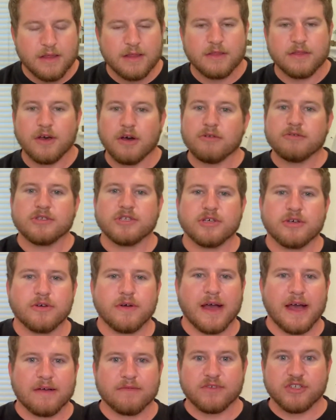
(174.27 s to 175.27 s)
Those who
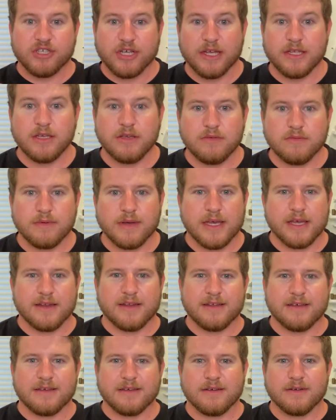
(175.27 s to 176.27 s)
have
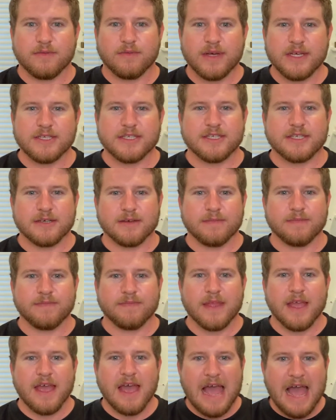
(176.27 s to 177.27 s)
genuine wisdom
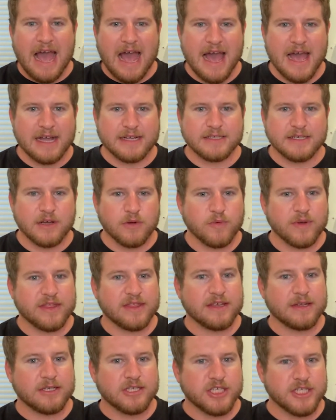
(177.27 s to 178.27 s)
act with
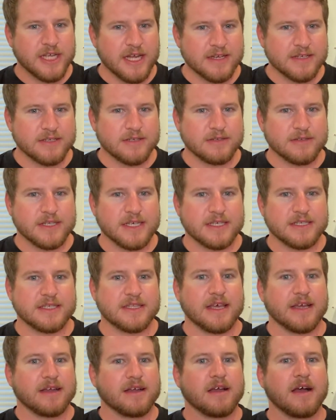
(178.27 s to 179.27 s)
the gentleness
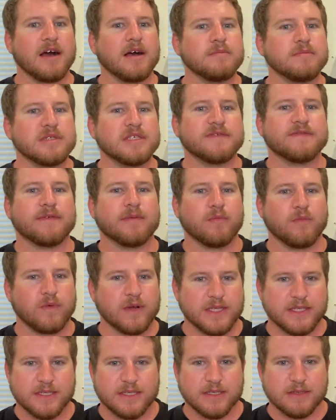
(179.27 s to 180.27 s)
that comes from
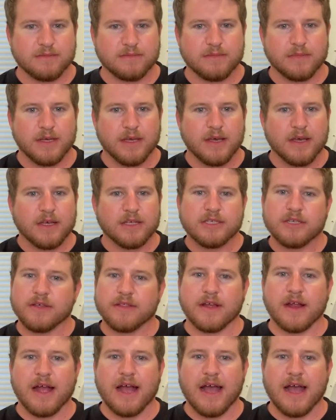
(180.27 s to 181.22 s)
wisdom. So their